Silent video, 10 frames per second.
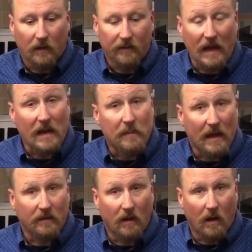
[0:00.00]

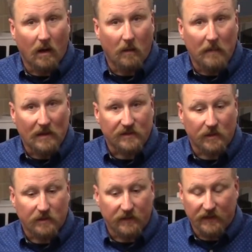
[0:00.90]
iPad mounted
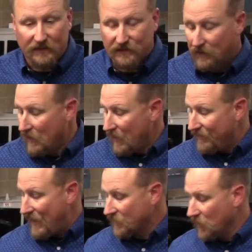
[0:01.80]
onto this.
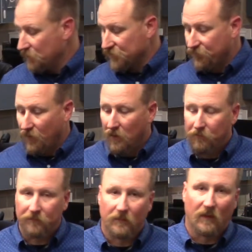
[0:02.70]
That comes
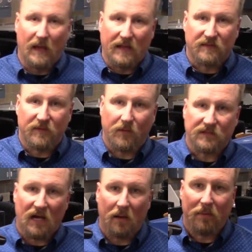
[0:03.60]
from at the very
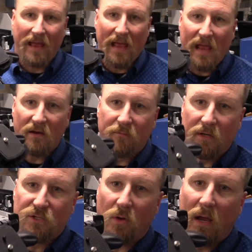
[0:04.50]
top.
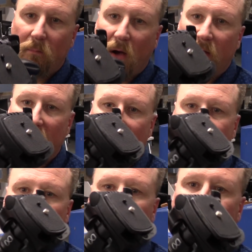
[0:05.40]
Every tripod,
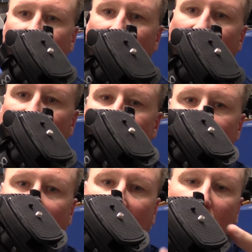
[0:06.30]
every other
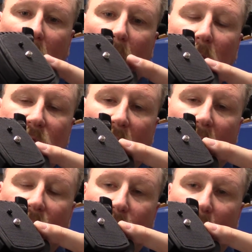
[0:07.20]

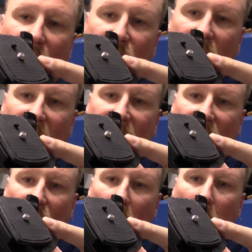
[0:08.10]
pods, you can have
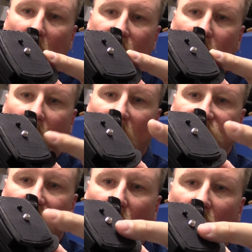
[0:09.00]
things called
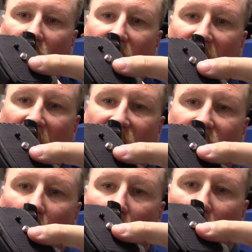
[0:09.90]
monopods. They're all going to
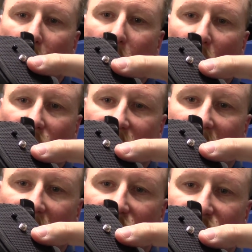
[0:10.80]
have a bolt, kind
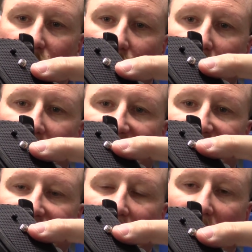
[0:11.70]
of like a screw, but a
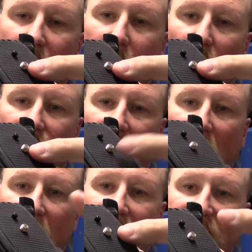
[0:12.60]
flat bolt
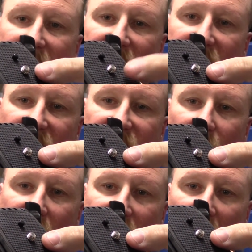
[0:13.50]
that sits at the
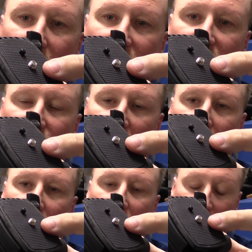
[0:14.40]
very top of the
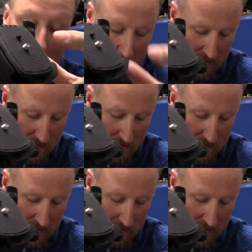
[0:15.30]
tripod.